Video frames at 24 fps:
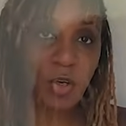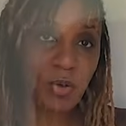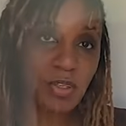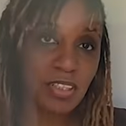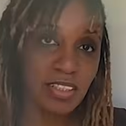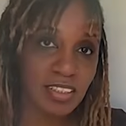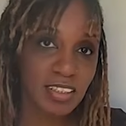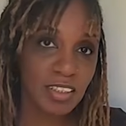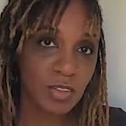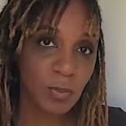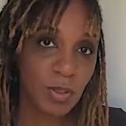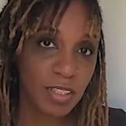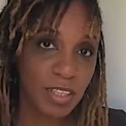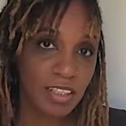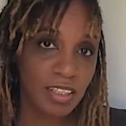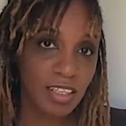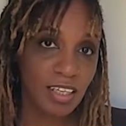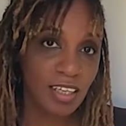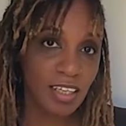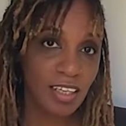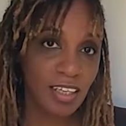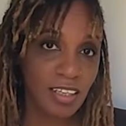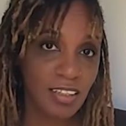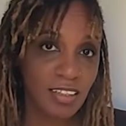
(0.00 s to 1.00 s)
this is what
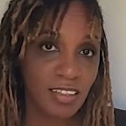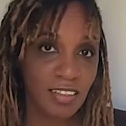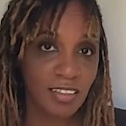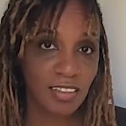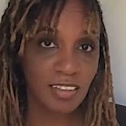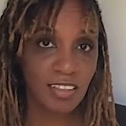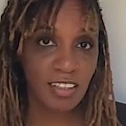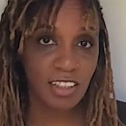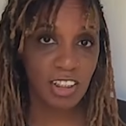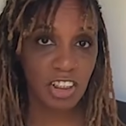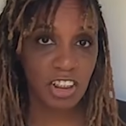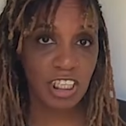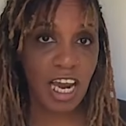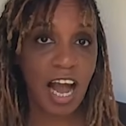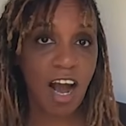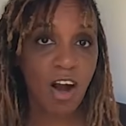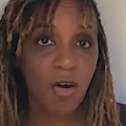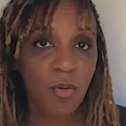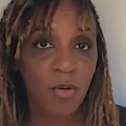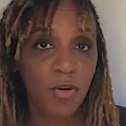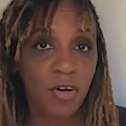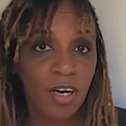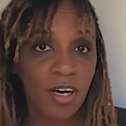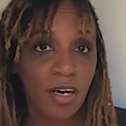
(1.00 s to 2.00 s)
the
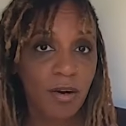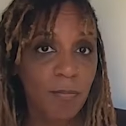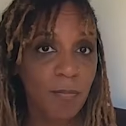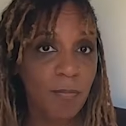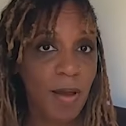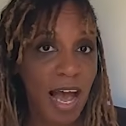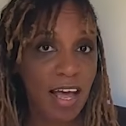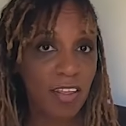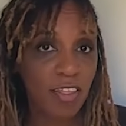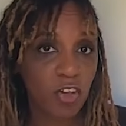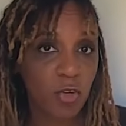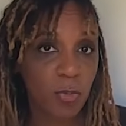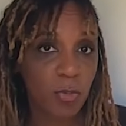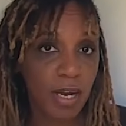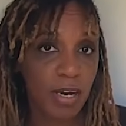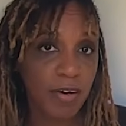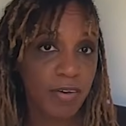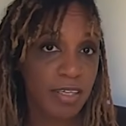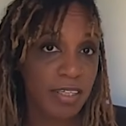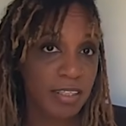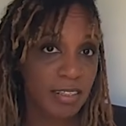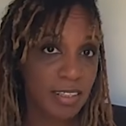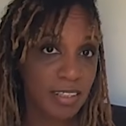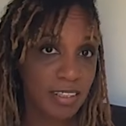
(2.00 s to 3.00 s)
shower bathroom
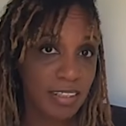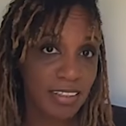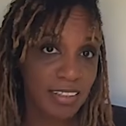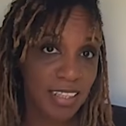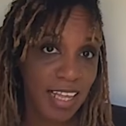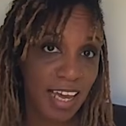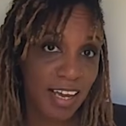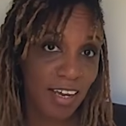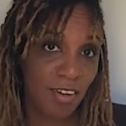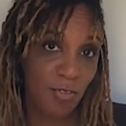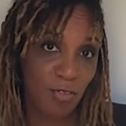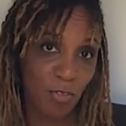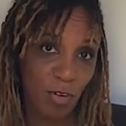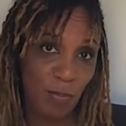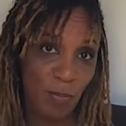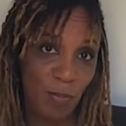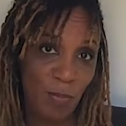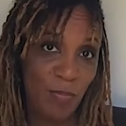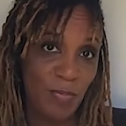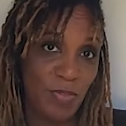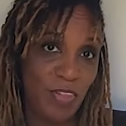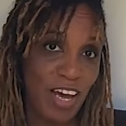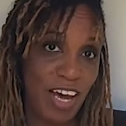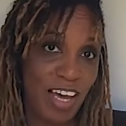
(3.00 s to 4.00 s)
area looks like from
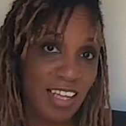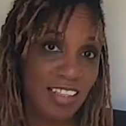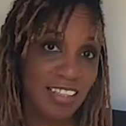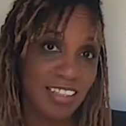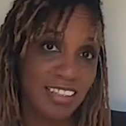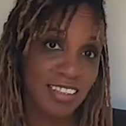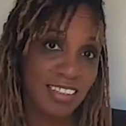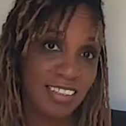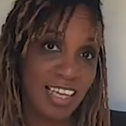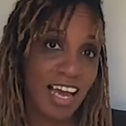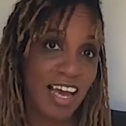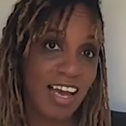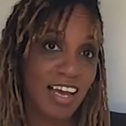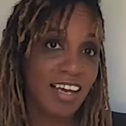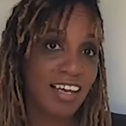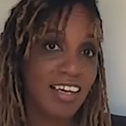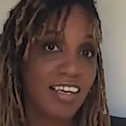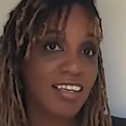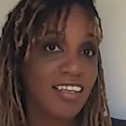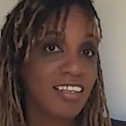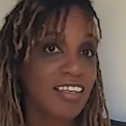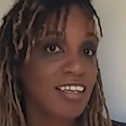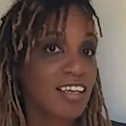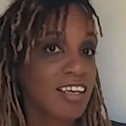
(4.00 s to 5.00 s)
the other
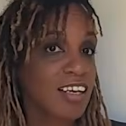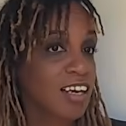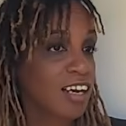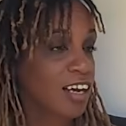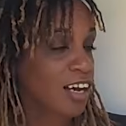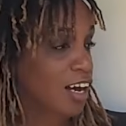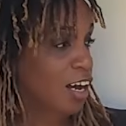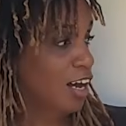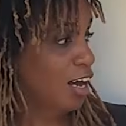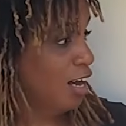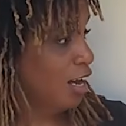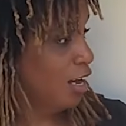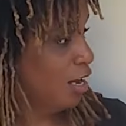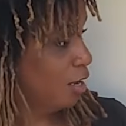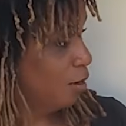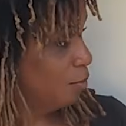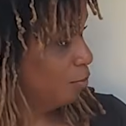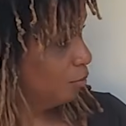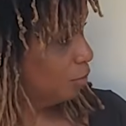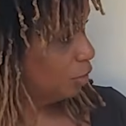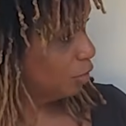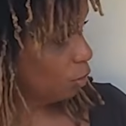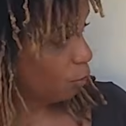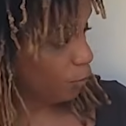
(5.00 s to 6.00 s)
side.
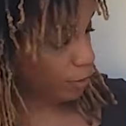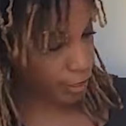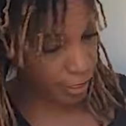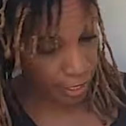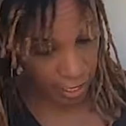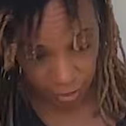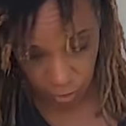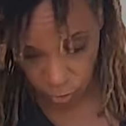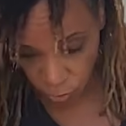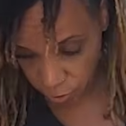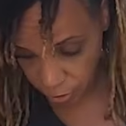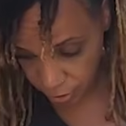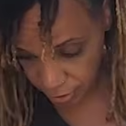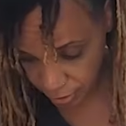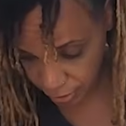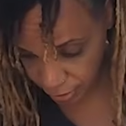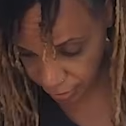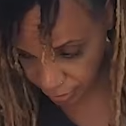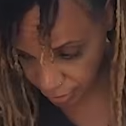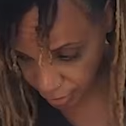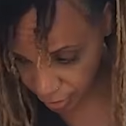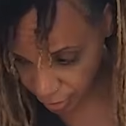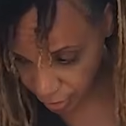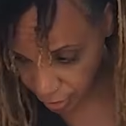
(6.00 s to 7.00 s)
So again, you can
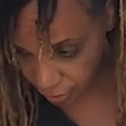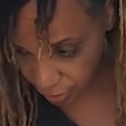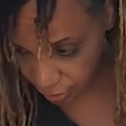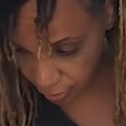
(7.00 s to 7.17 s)
see that